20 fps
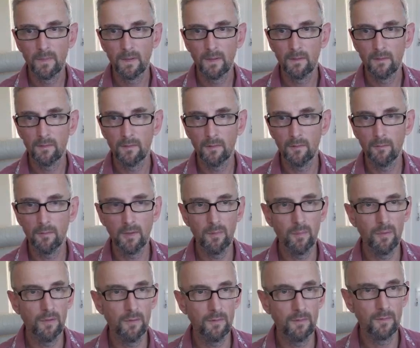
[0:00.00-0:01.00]
So
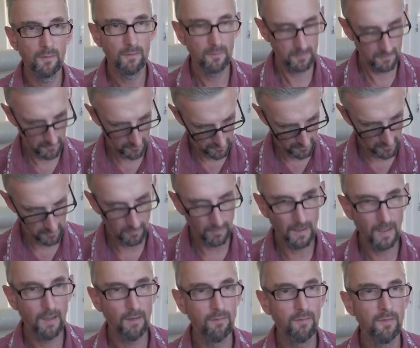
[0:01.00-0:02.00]
reboot, Control
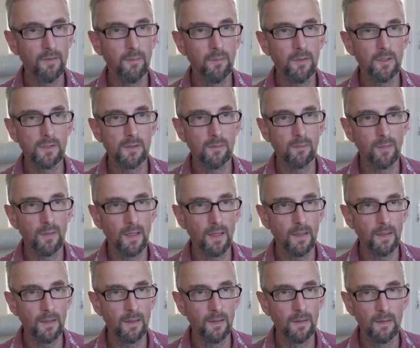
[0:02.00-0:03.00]
F in Mission
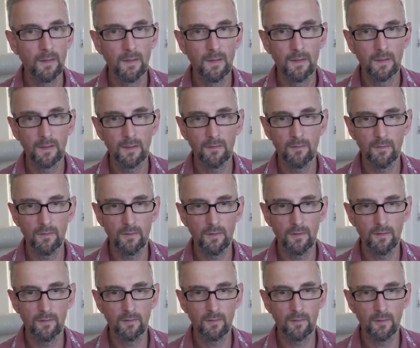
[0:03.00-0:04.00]
Planner gives you
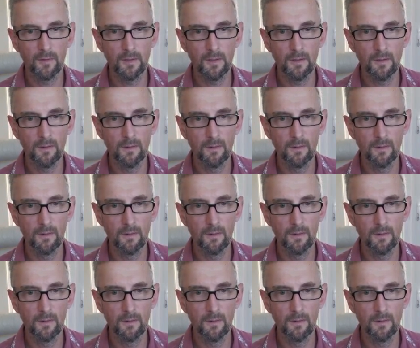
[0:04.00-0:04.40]
this screen.